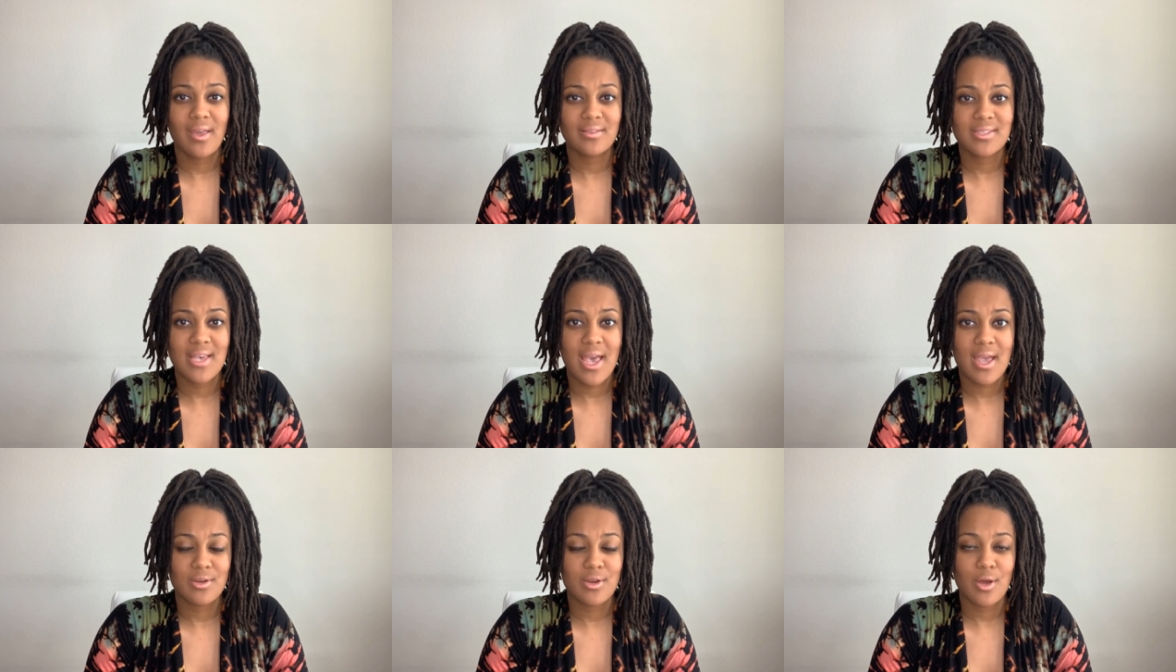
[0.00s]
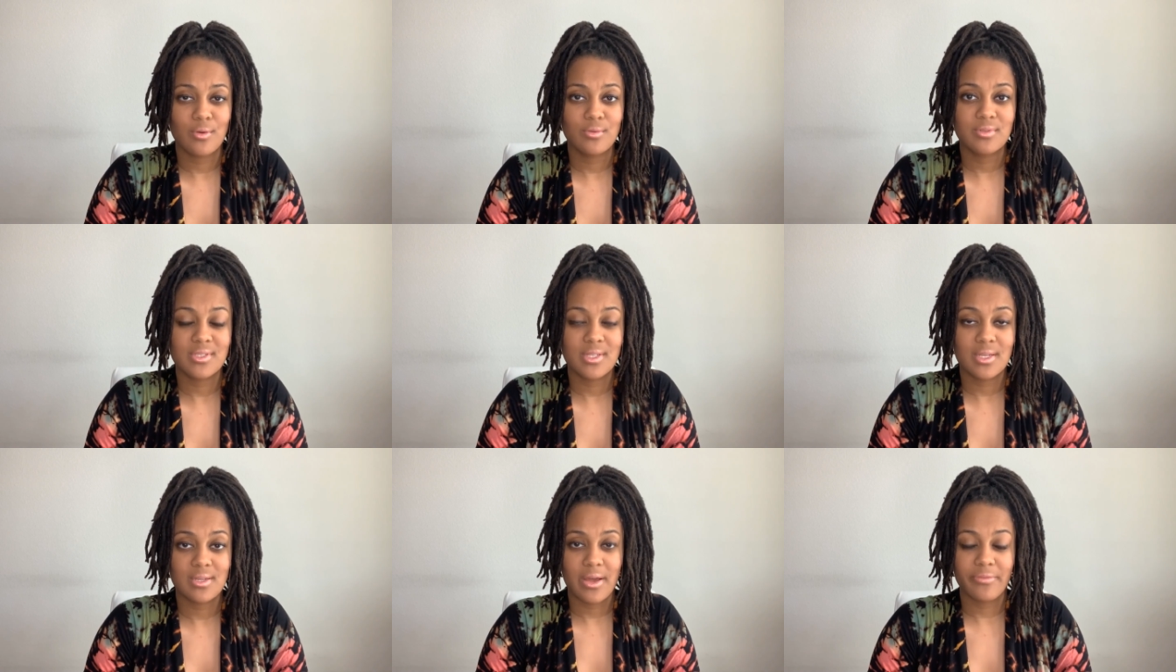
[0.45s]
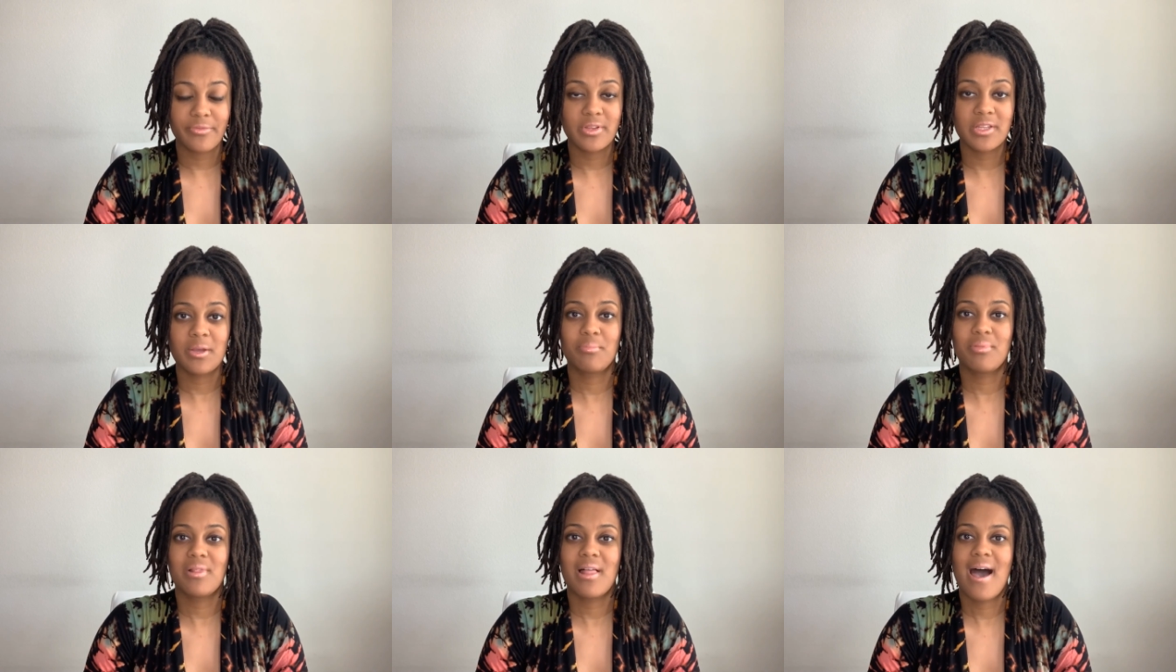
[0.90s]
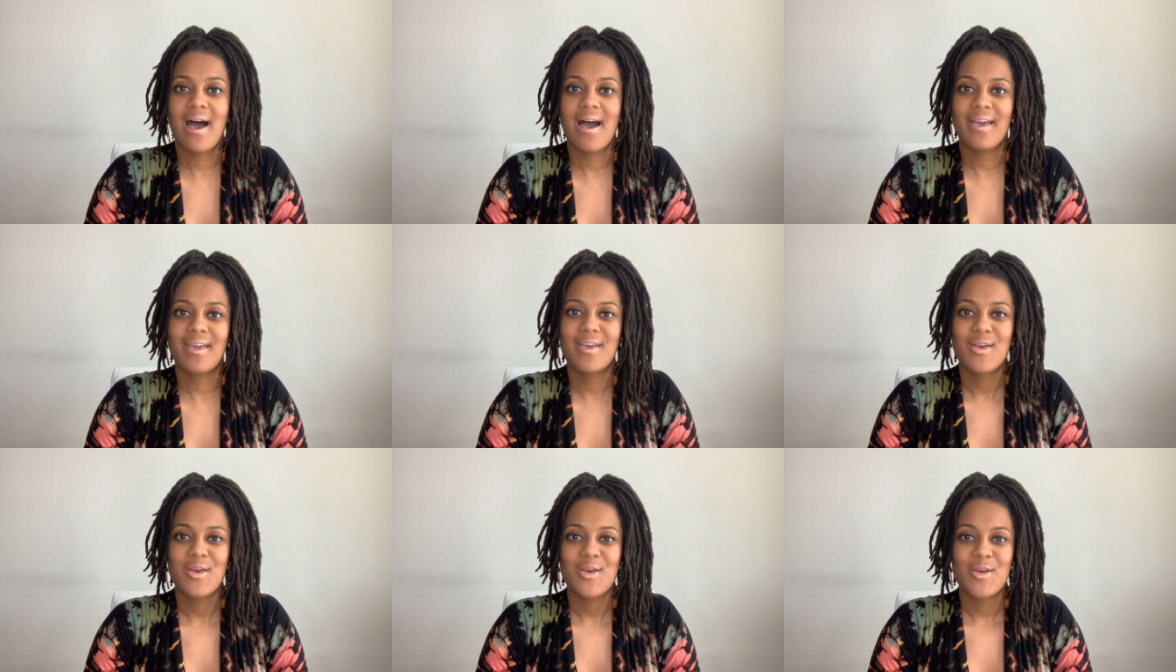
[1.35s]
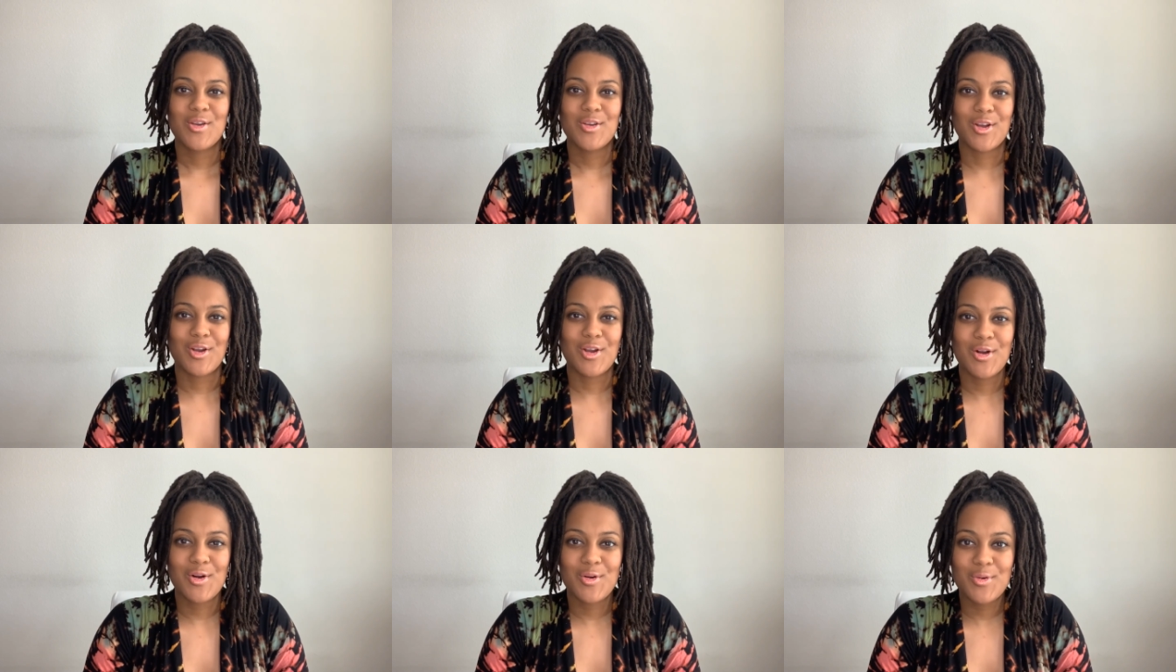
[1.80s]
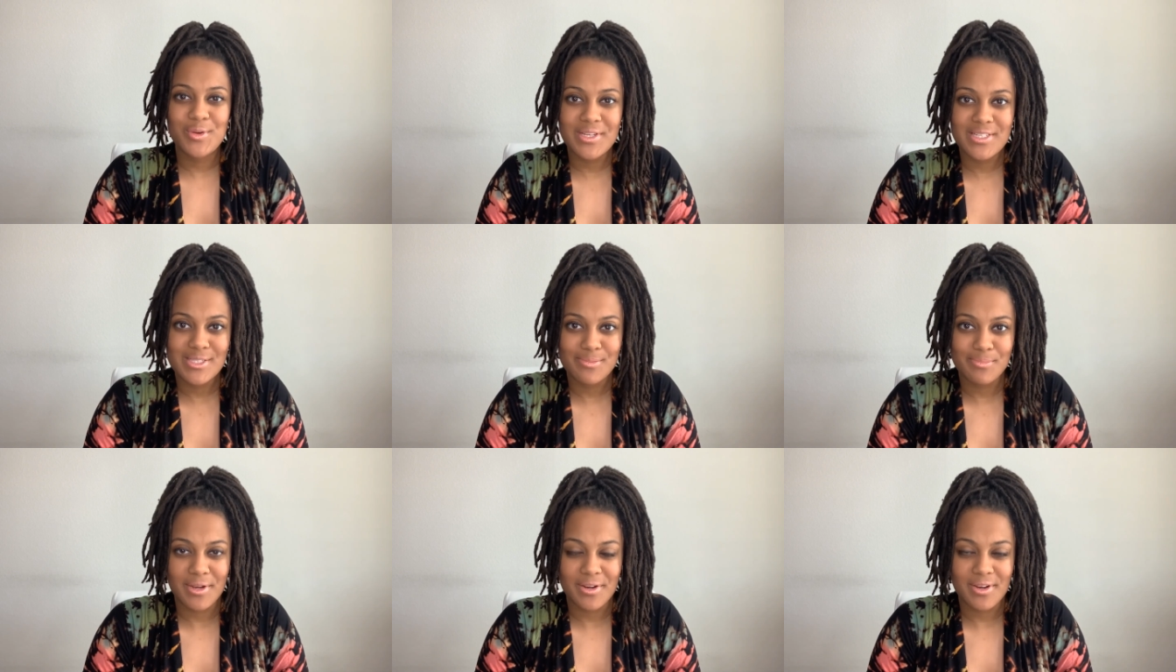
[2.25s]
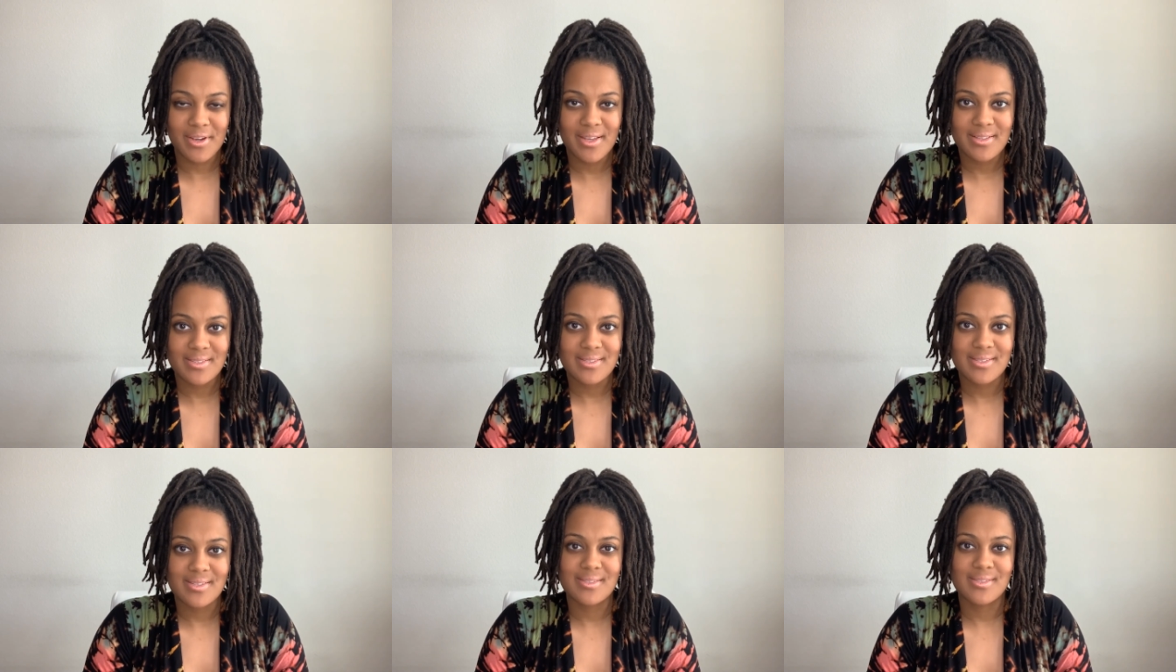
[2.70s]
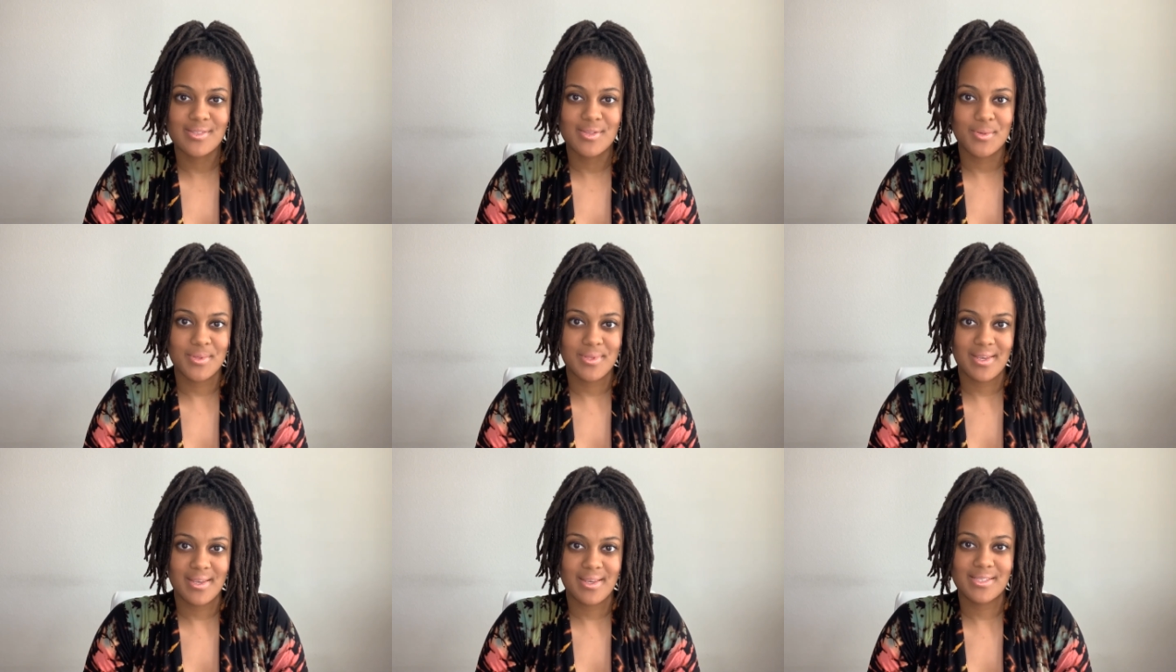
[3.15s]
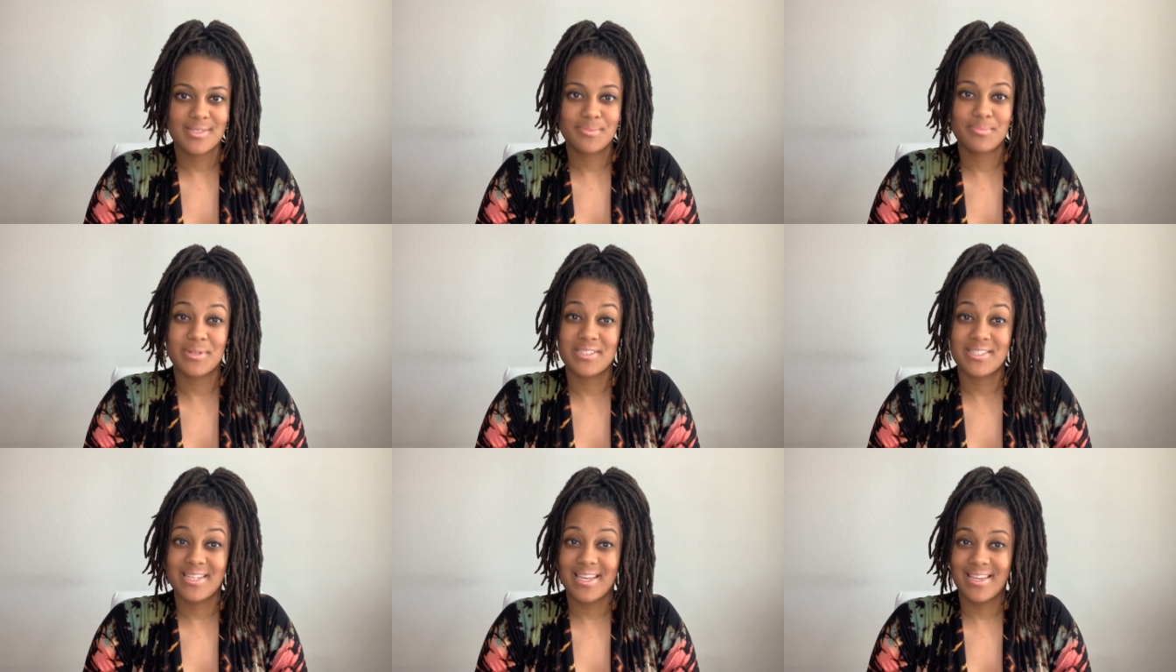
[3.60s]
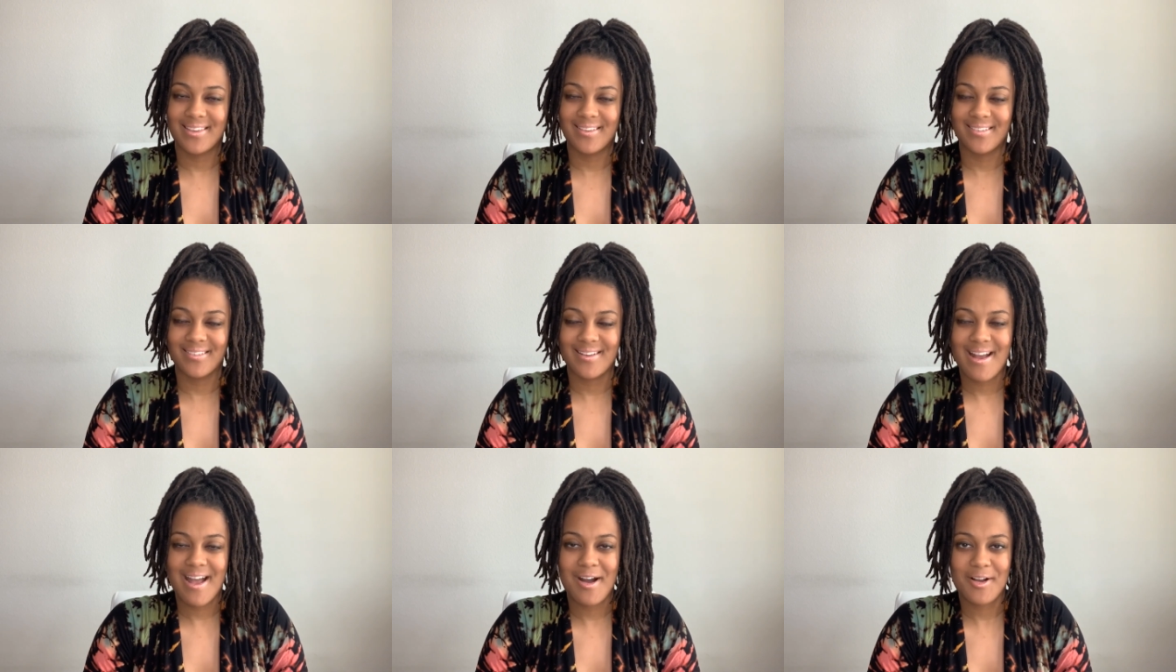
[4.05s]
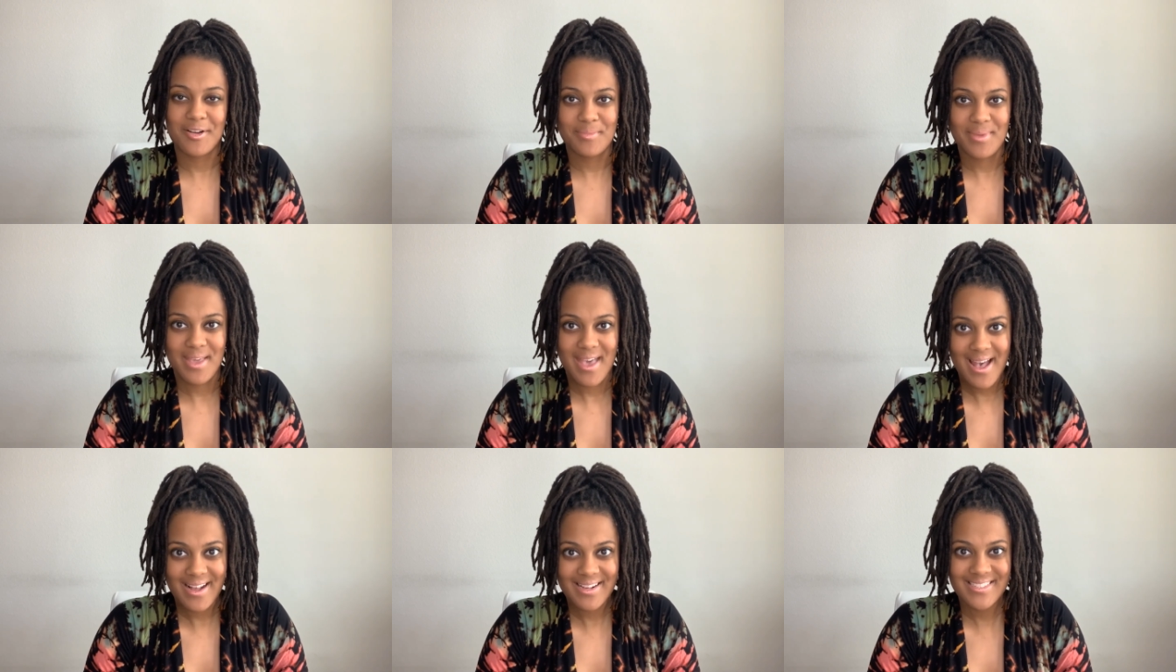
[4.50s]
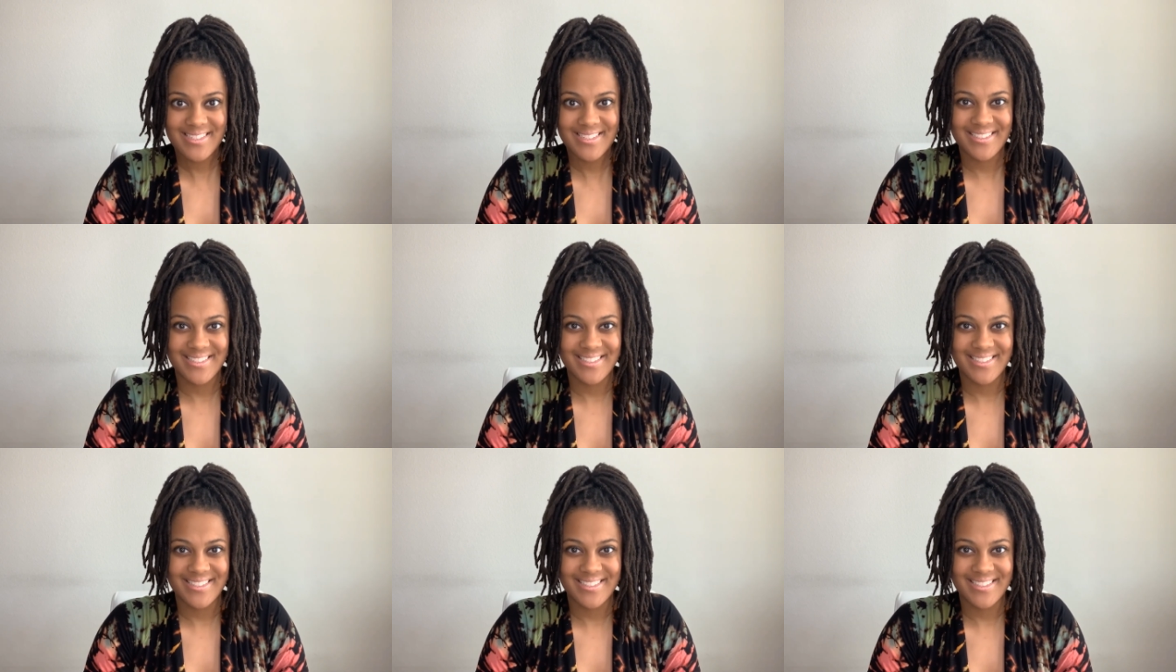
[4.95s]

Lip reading: take notes, and definitely apply your own experiences to these particular alchemy actions.